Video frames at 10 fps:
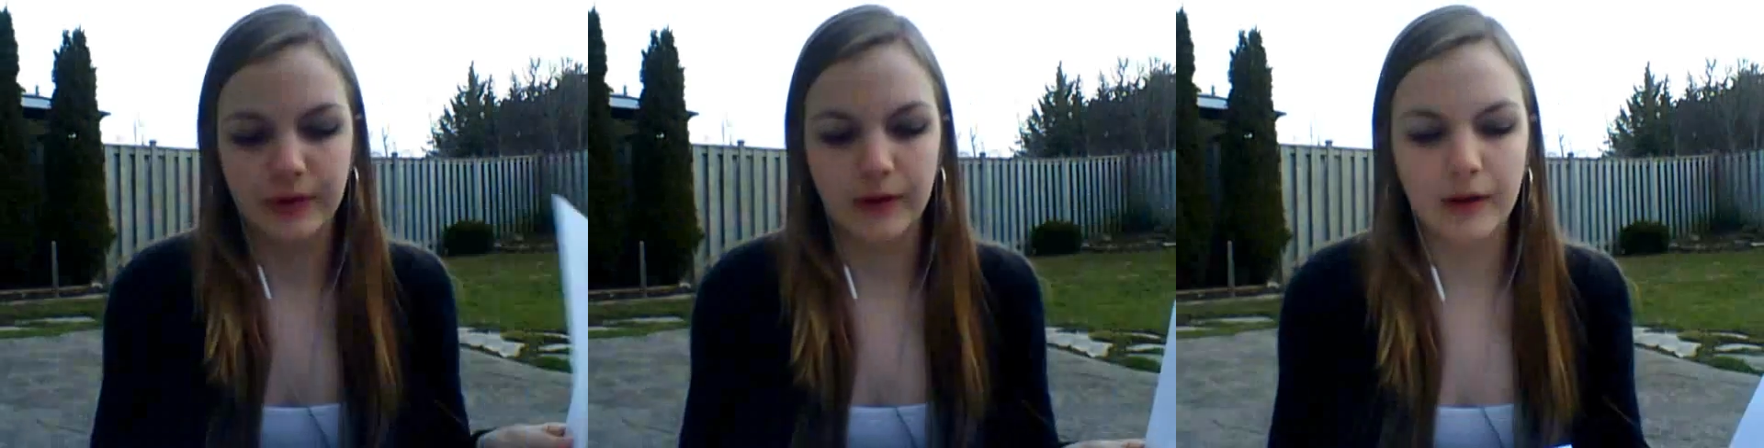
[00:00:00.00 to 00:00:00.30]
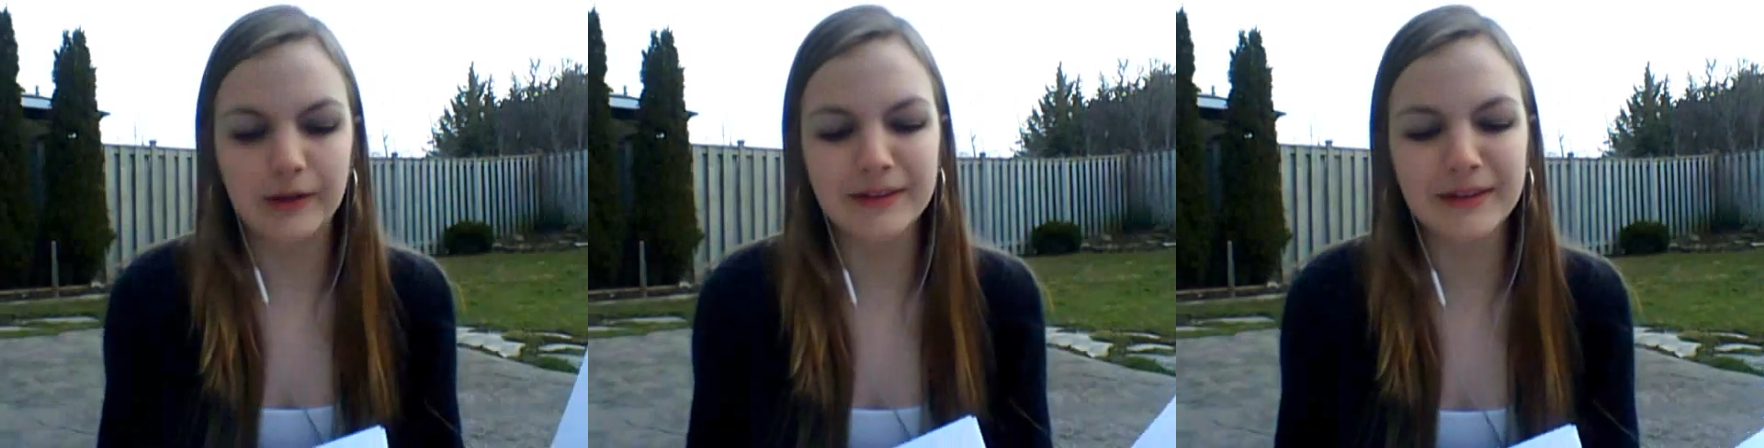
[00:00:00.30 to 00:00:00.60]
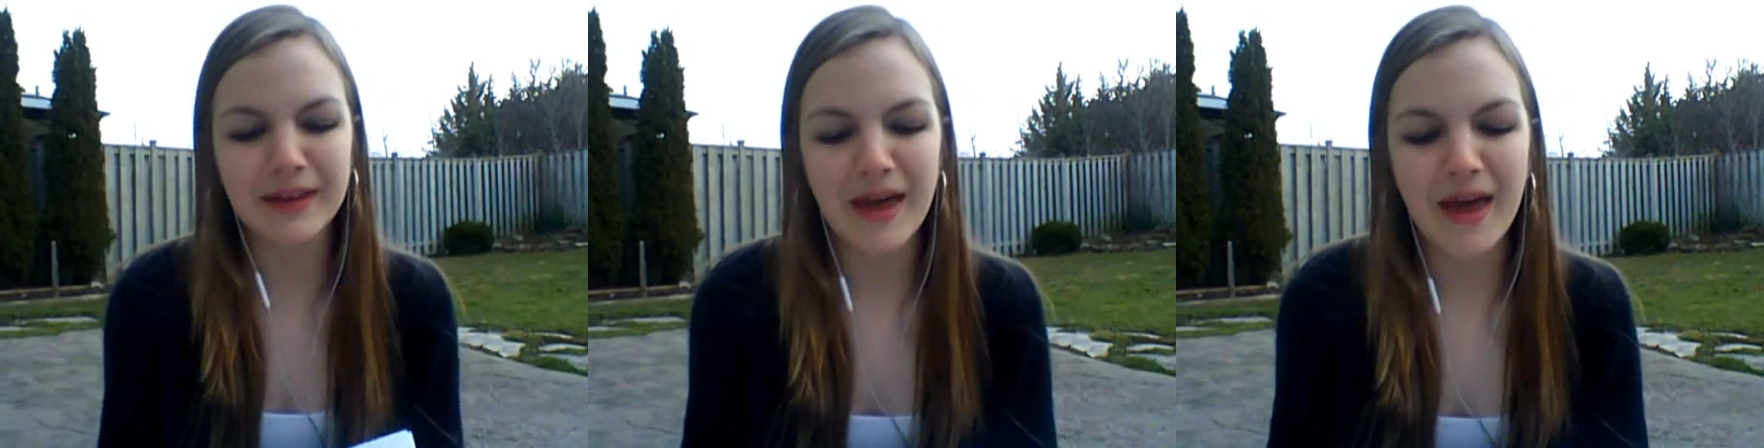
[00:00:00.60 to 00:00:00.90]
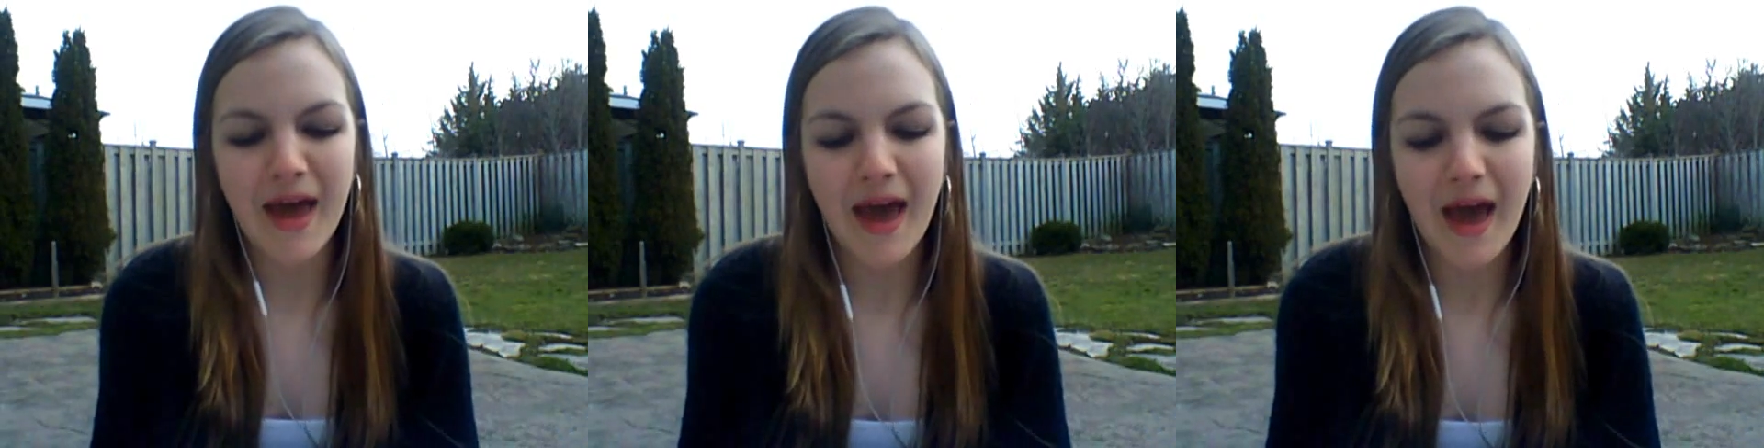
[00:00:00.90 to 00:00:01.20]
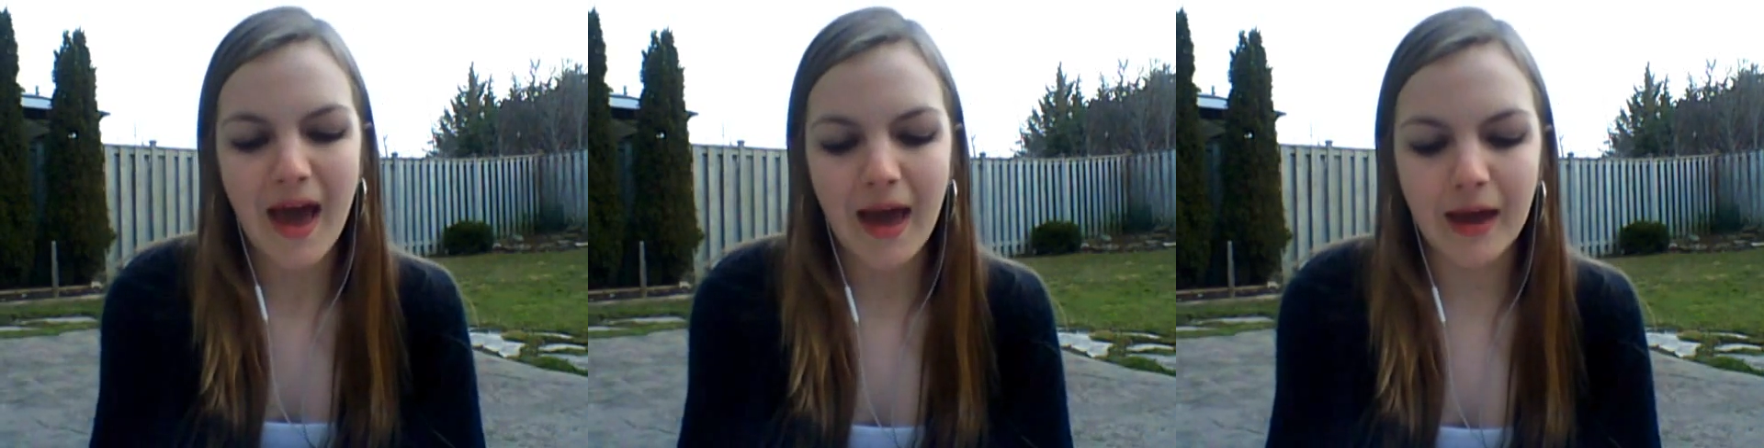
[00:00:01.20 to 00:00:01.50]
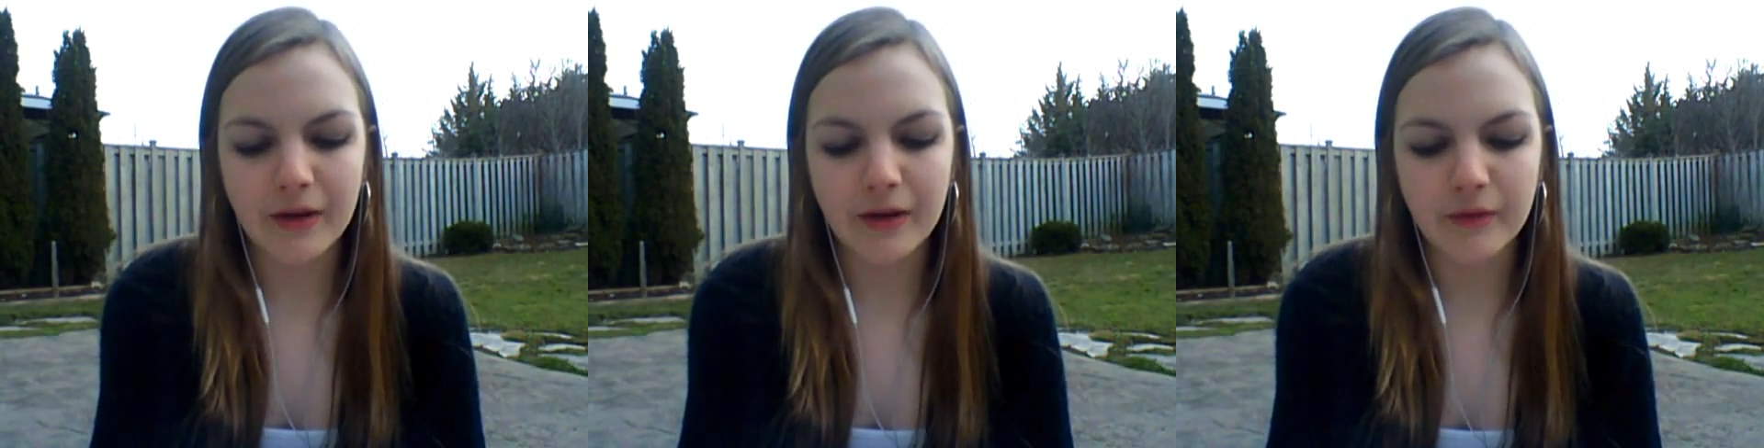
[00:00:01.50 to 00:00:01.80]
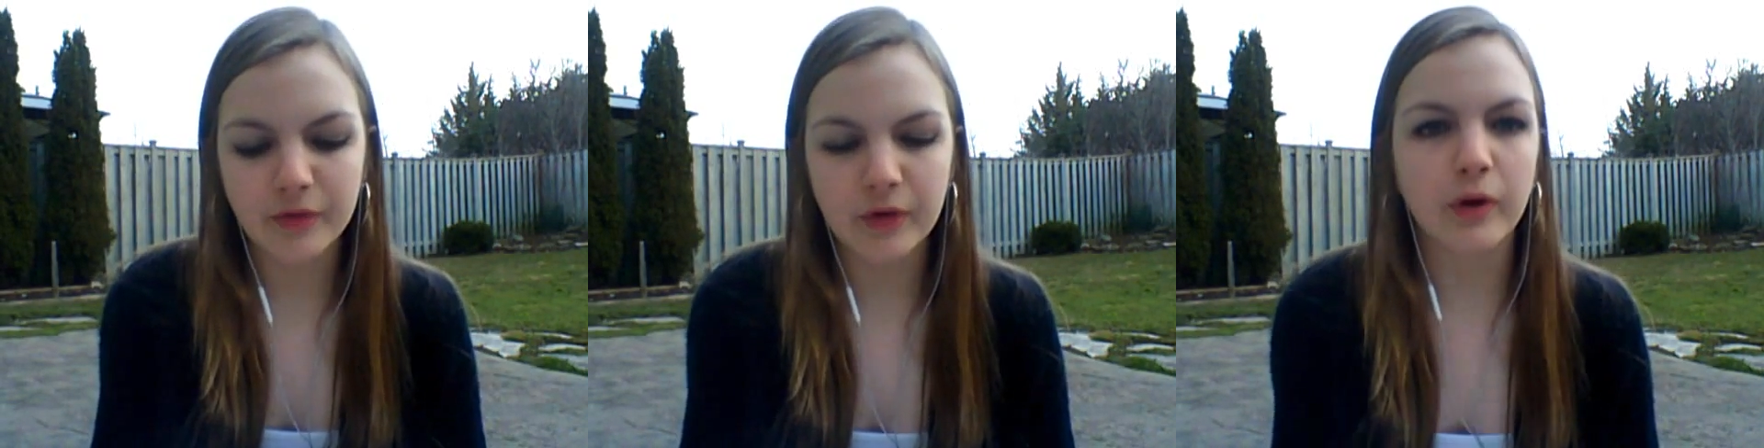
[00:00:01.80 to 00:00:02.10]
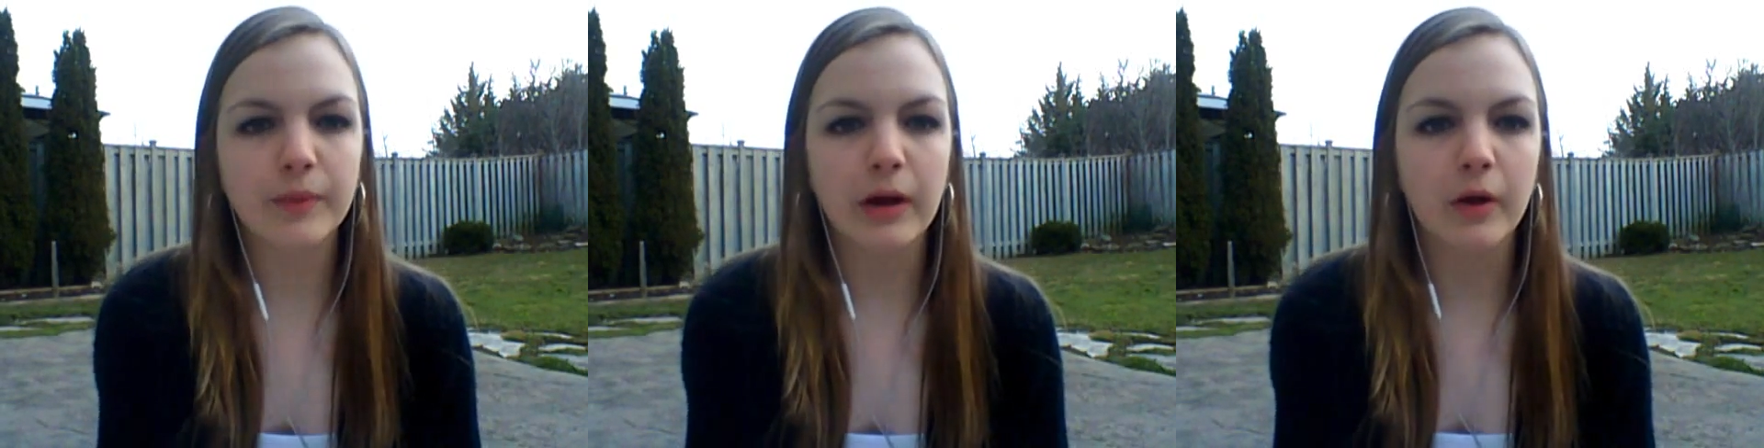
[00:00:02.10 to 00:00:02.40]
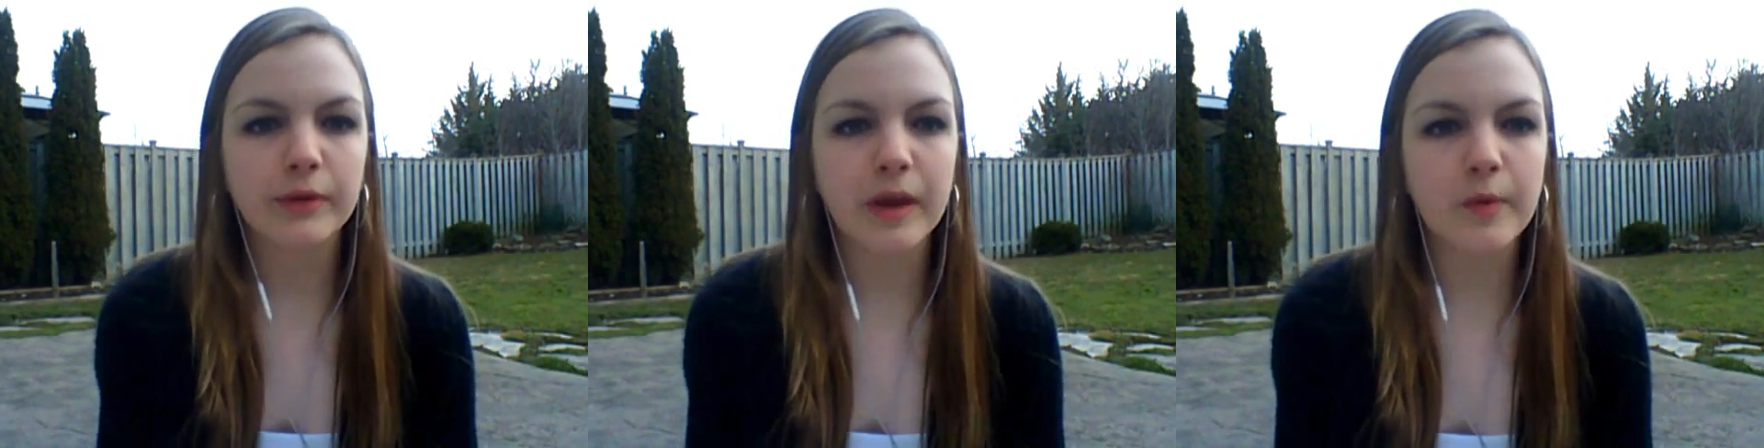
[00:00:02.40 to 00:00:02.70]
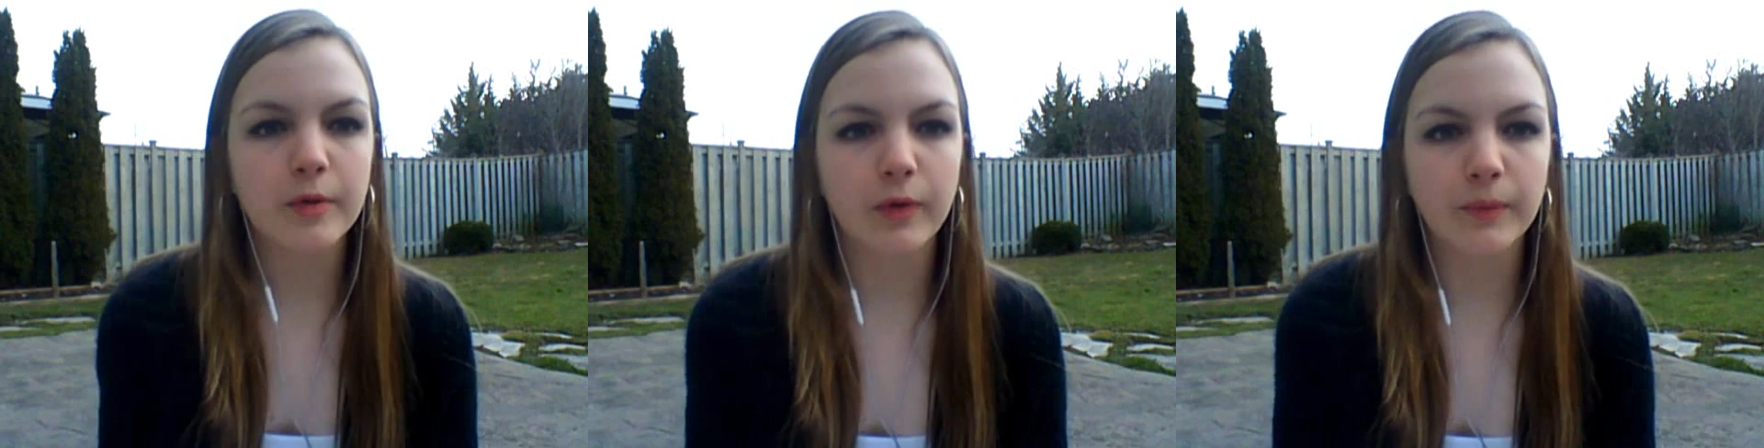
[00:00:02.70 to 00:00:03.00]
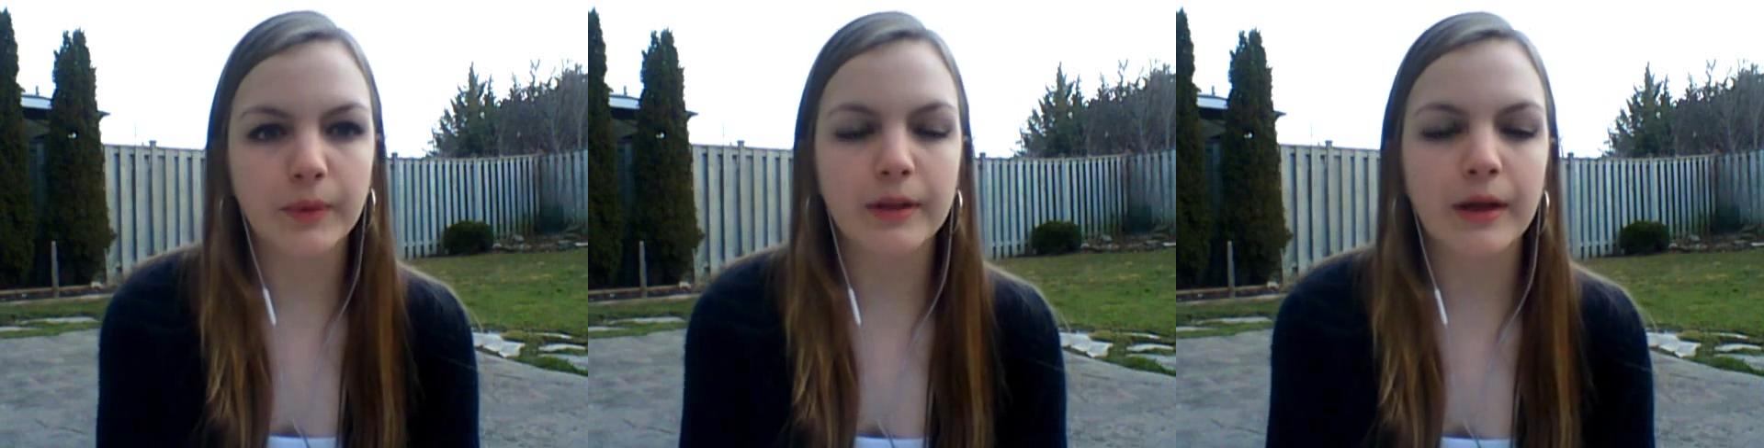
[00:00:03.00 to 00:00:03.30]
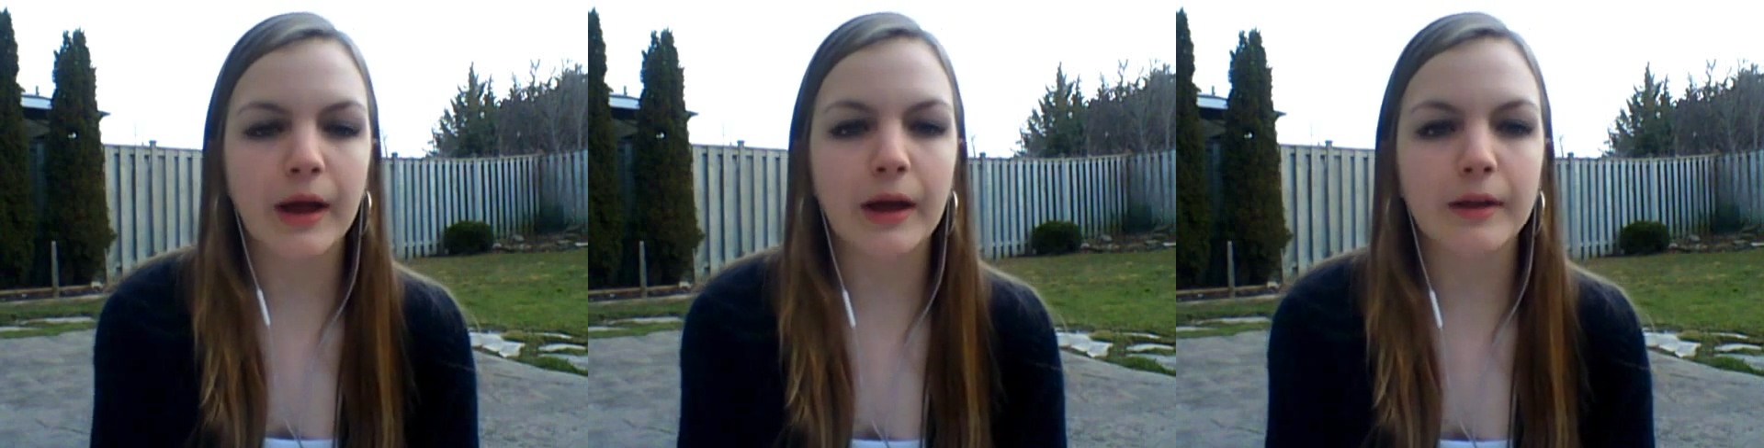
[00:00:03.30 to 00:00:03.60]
good. And for informed, I always came informed to class.